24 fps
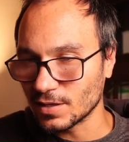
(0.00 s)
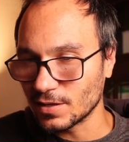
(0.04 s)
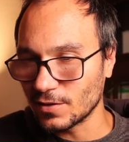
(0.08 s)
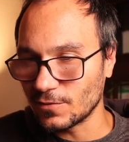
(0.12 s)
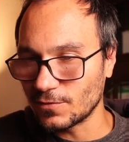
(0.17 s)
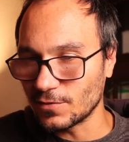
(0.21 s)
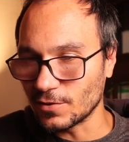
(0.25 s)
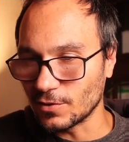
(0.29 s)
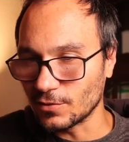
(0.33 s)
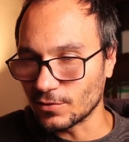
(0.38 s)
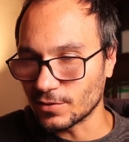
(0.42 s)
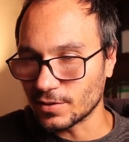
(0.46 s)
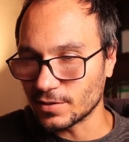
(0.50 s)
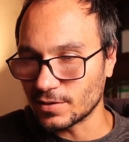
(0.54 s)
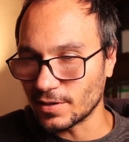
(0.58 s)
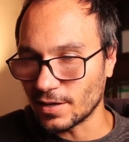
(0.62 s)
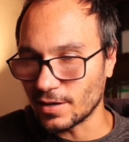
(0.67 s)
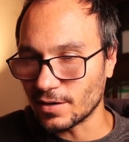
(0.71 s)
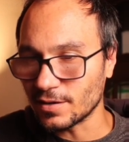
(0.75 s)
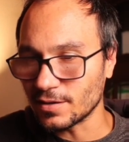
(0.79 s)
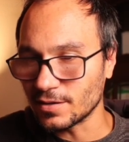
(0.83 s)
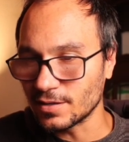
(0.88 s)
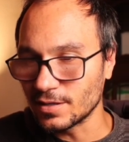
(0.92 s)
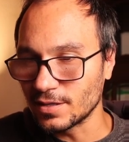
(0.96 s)
if you look
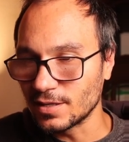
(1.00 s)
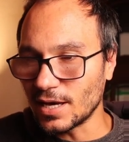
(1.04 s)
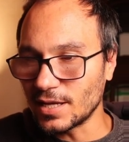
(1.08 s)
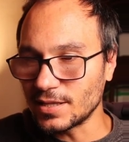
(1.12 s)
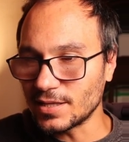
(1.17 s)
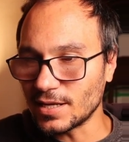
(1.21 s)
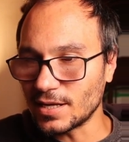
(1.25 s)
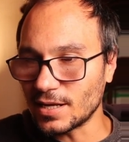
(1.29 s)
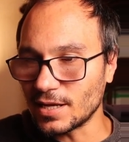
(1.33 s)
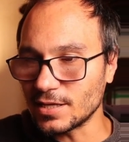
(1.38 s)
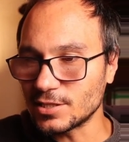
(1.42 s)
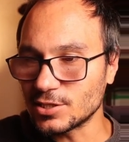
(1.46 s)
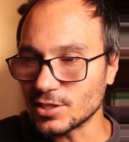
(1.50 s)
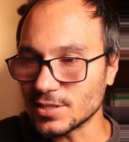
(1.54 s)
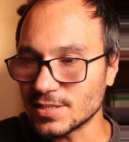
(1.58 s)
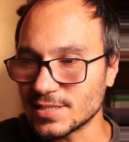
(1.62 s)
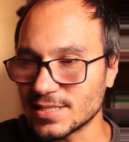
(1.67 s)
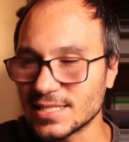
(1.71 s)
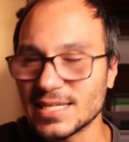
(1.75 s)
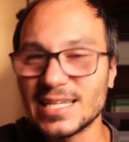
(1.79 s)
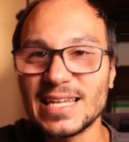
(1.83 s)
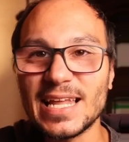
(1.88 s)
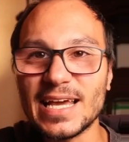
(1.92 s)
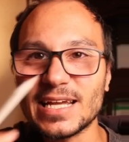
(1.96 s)
there. And then I
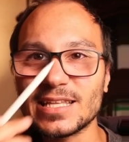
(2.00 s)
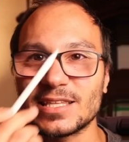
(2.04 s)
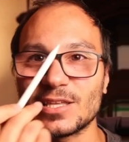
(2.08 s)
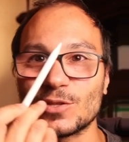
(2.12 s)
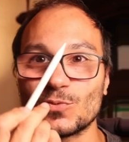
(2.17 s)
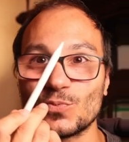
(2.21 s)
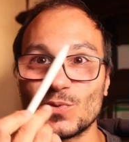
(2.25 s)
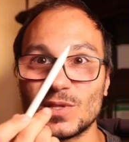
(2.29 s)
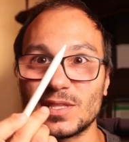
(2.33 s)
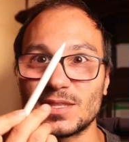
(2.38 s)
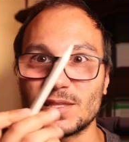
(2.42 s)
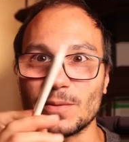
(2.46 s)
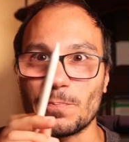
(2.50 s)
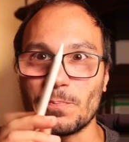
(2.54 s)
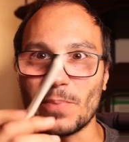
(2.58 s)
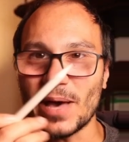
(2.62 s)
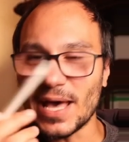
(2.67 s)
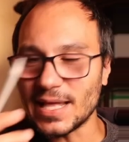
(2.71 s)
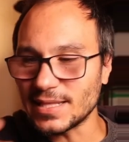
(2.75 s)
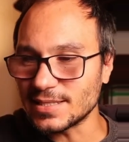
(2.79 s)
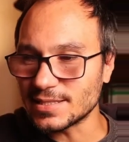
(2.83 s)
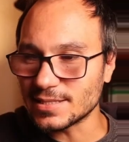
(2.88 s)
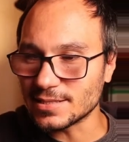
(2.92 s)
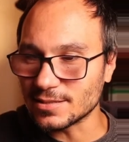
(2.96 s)
just selected with the
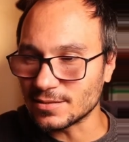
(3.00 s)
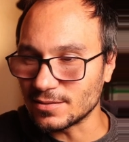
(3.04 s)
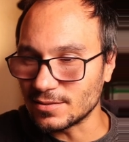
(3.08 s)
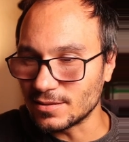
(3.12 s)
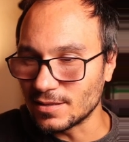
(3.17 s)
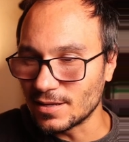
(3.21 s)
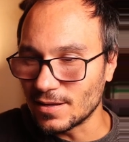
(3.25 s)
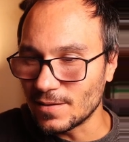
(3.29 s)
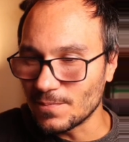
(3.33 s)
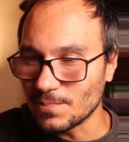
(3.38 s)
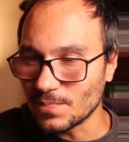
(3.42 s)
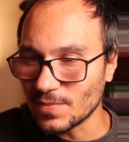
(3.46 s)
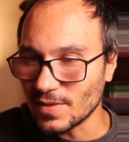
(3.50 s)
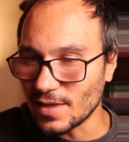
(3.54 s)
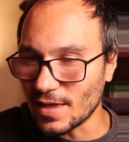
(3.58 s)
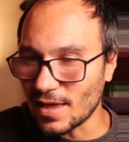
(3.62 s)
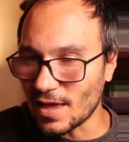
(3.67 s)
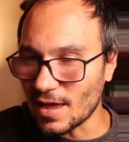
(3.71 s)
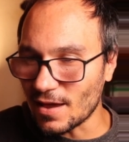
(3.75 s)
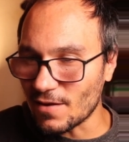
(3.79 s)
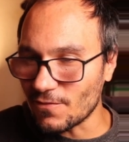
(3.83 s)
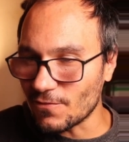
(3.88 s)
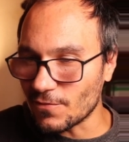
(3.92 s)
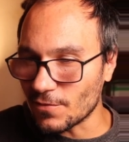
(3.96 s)
pencil
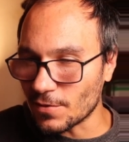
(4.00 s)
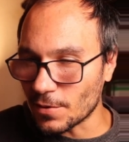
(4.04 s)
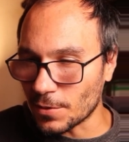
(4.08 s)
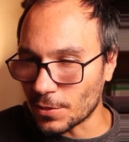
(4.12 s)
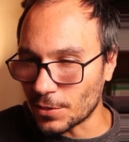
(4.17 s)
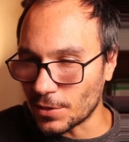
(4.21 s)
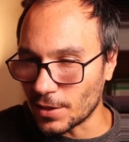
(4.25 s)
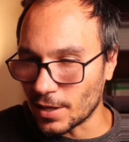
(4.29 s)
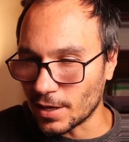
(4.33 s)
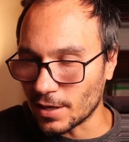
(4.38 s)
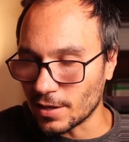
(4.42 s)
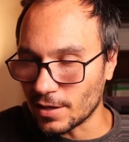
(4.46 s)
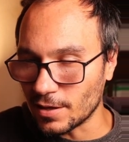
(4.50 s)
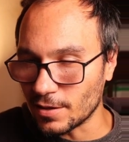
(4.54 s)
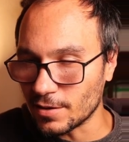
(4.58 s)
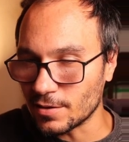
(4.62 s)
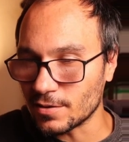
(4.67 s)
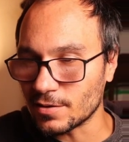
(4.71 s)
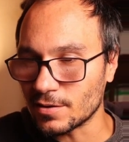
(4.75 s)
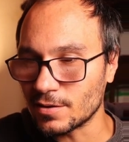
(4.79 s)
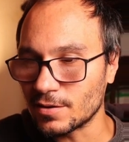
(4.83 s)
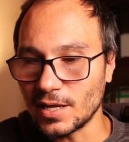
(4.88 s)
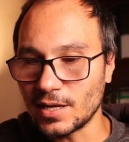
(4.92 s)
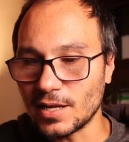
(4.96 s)
everything
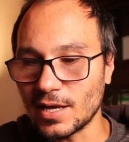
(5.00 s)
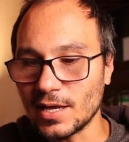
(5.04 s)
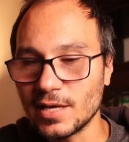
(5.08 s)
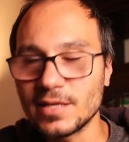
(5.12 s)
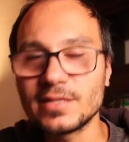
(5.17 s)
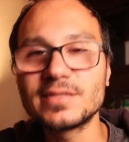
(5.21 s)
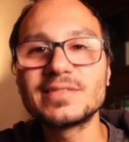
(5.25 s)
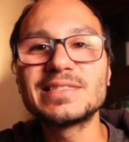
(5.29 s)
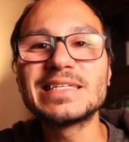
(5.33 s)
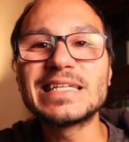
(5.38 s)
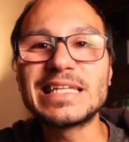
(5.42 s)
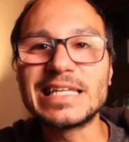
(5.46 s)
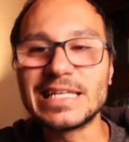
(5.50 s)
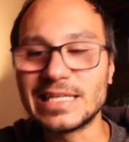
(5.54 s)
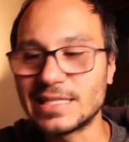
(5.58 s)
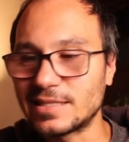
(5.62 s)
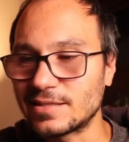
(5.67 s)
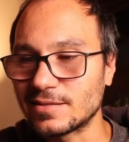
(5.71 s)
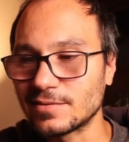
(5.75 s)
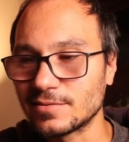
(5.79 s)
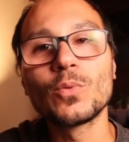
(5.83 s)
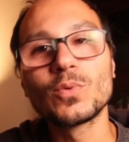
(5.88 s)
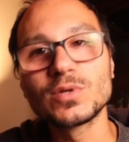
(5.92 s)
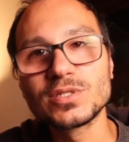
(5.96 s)
here and I hit
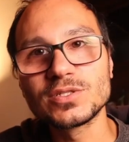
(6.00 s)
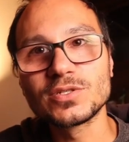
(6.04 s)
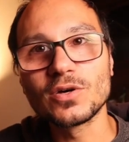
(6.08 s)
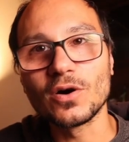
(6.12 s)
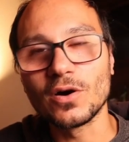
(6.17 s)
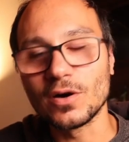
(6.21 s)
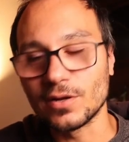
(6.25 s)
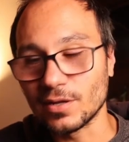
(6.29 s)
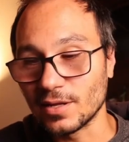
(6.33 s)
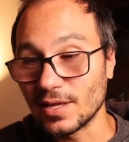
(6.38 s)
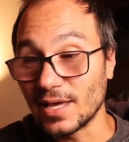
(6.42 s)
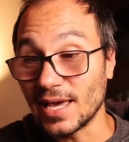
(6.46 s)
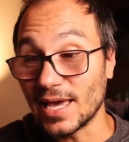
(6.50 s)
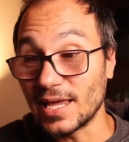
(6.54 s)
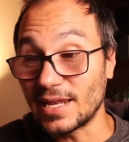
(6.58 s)
delete, it was gone.